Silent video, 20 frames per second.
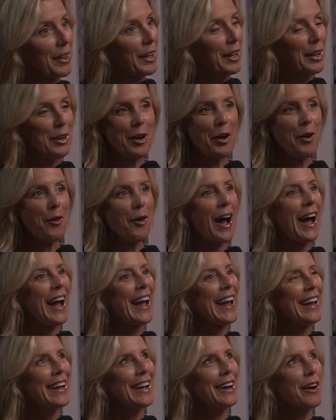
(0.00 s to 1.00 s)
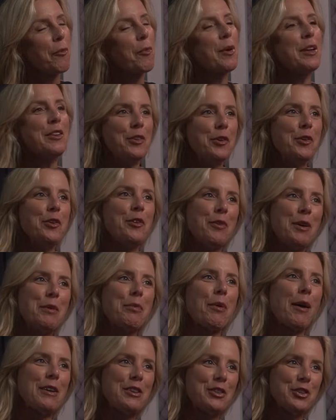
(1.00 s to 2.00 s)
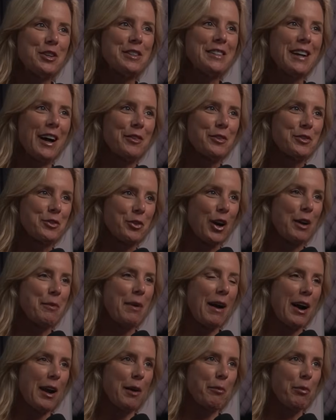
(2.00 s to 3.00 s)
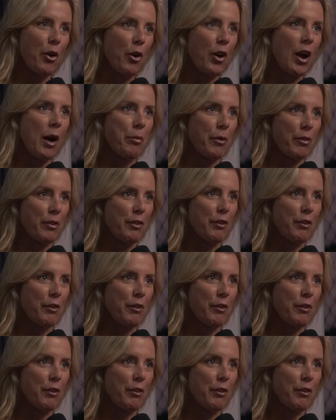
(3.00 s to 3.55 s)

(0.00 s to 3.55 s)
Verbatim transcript: You know, I we do we probably should tell the story about how I broke up with you